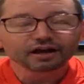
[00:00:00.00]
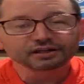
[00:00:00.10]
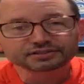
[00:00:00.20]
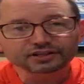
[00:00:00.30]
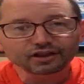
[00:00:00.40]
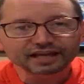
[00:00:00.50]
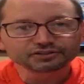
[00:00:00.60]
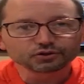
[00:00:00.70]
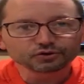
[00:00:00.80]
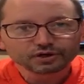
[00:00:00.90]
Until I
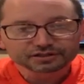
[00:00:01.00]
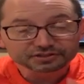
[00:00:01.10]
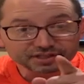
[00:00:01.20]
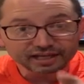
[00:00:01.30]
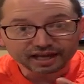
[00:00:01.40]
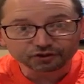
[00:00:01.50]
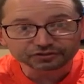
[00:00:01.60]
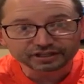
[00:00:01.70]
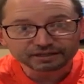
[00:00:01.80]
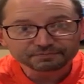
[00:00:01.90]
do, stay
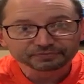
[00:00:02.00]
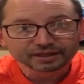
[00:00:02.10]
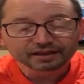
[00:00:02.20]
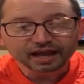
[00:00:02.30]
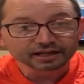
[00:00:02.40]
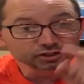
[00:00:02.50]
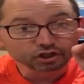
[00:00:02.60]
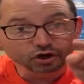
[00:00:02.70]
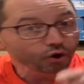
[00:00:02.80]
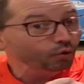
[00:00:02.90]
healthy and
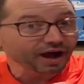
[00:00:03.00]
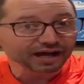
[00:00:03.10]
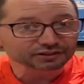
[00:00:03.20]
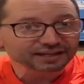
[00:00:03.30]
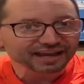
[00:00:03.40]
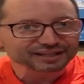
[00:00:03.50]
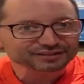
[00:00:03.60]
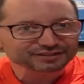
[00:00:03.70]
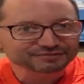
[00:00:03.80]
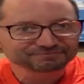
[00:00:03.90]
go
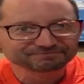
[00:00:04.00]
Wildcats!